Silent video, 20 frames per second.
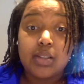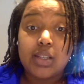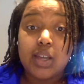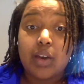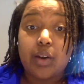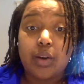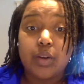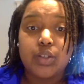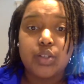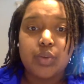
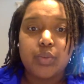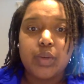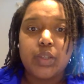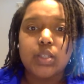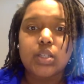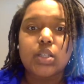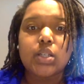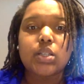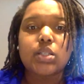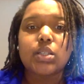
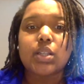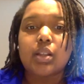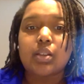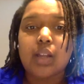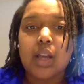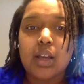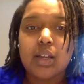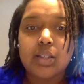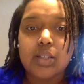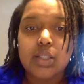characteristics that they
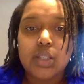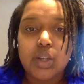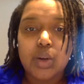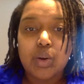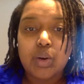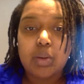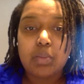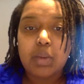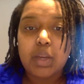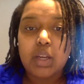consider
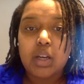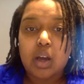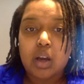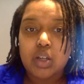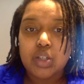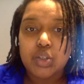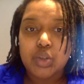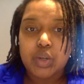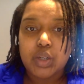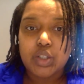to be
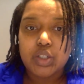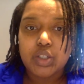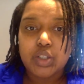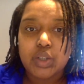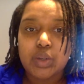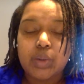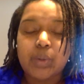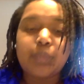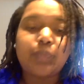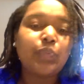
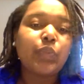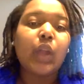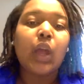non-traditional,